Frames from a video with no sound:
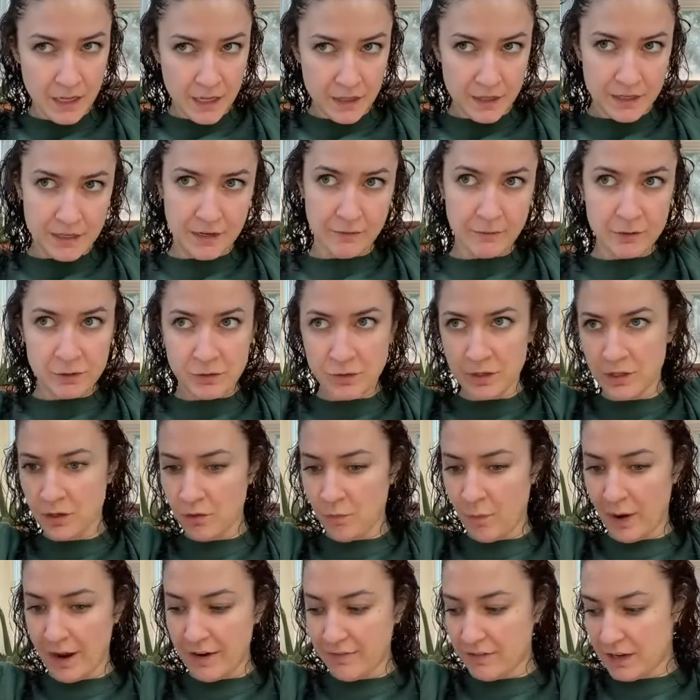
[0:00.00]
the difference between the
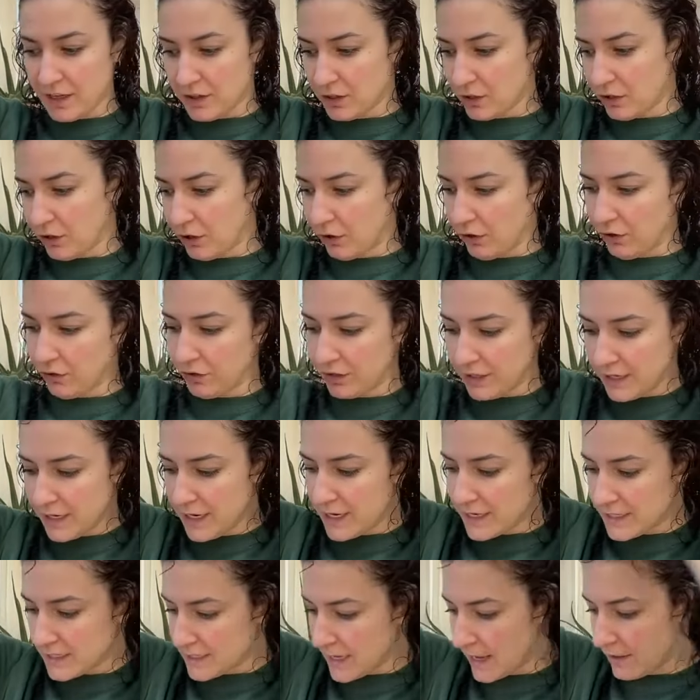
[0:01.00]
Wavy and the
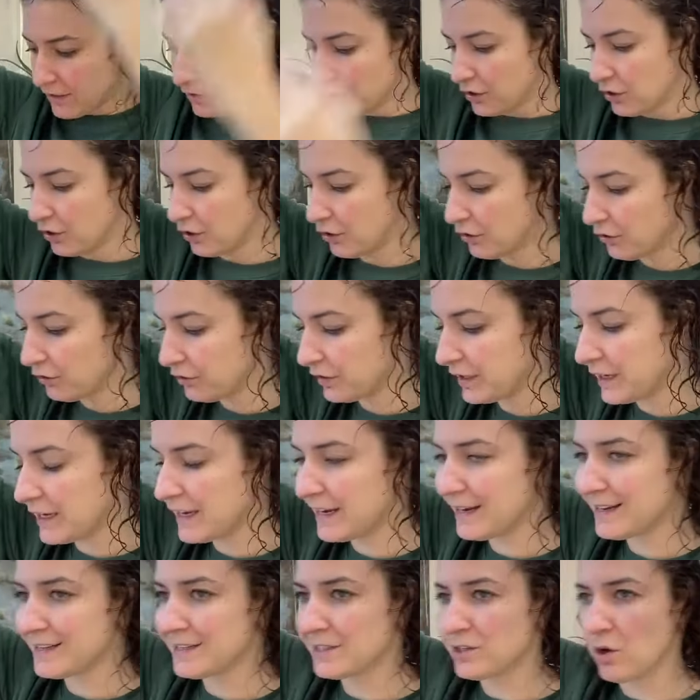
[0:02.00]
Curly is that the
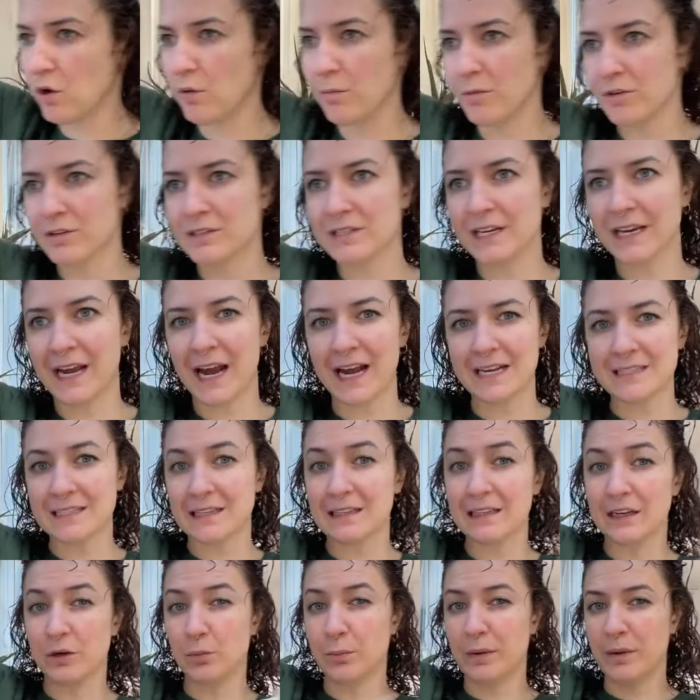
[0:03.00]
Curly is almost has a
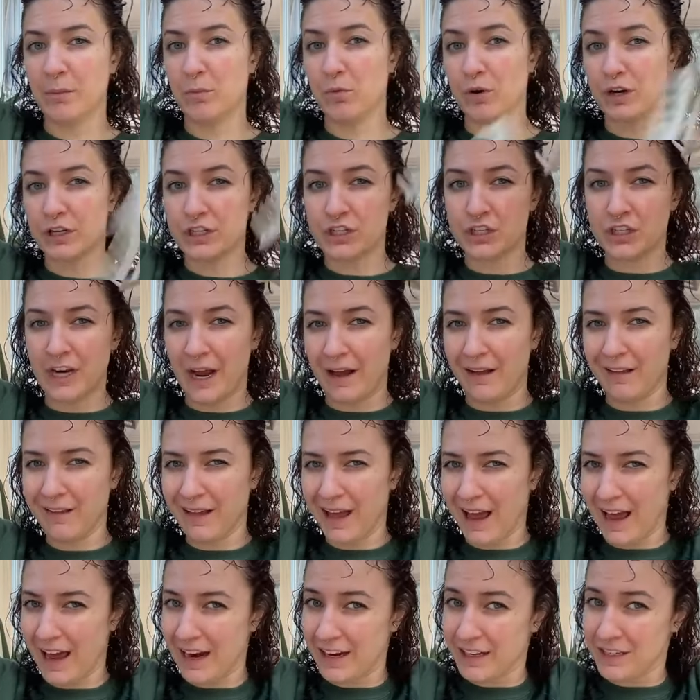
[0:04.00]
little bit more gel
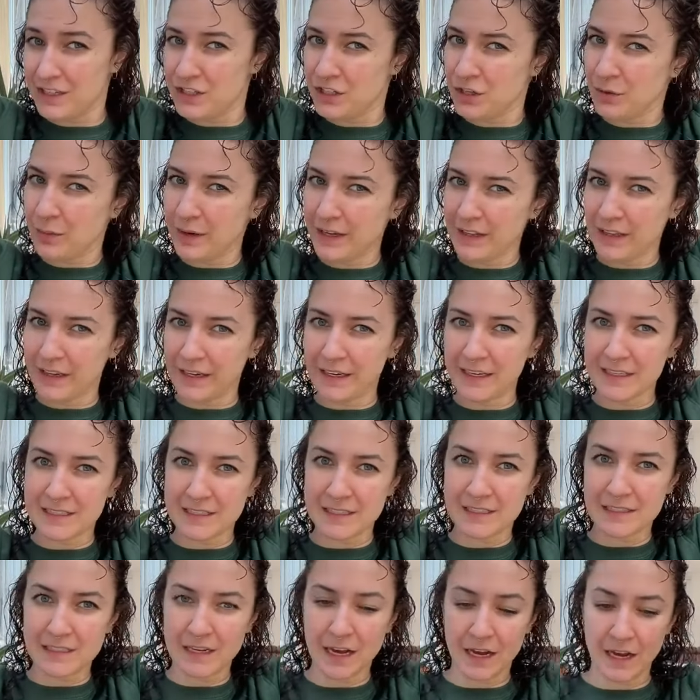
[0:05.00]
added to it,
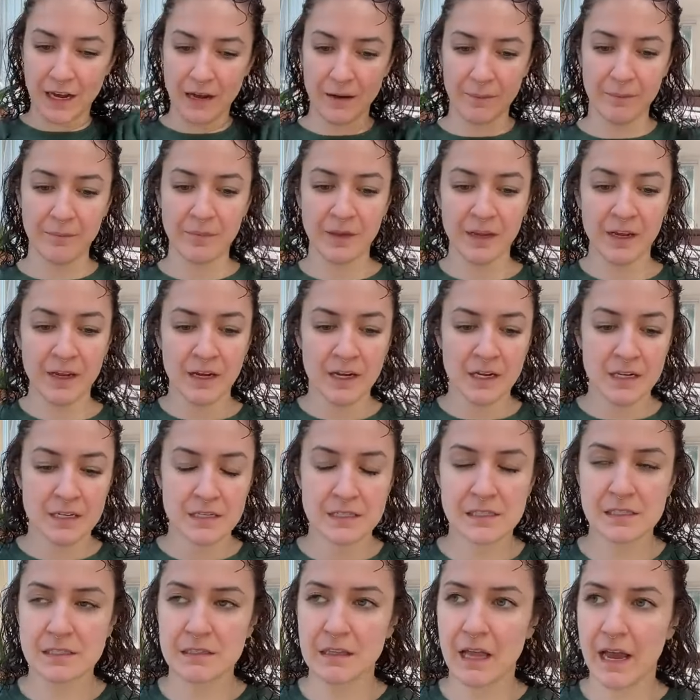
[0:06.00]
it's
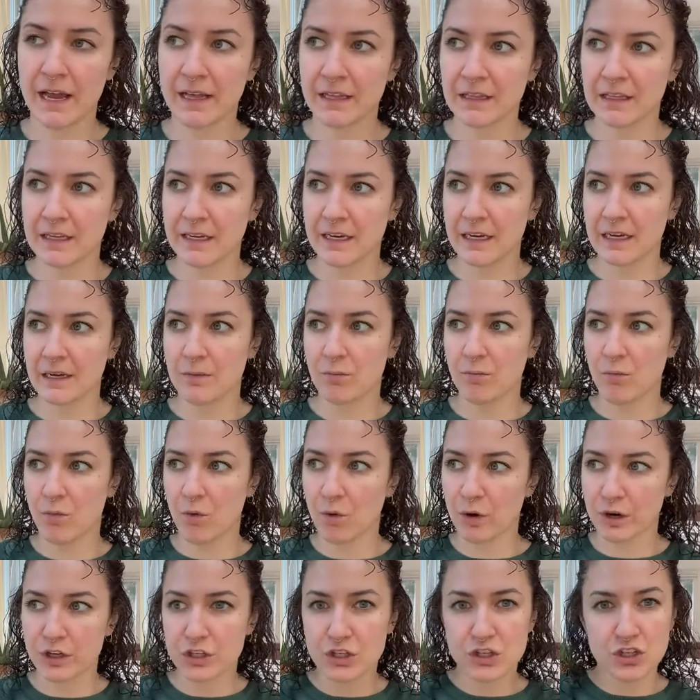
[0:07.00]
slightly
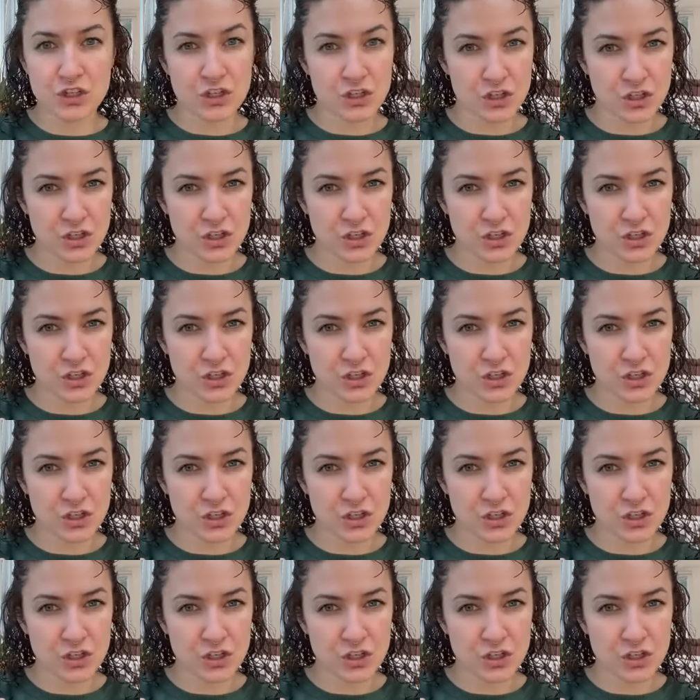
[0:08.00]
more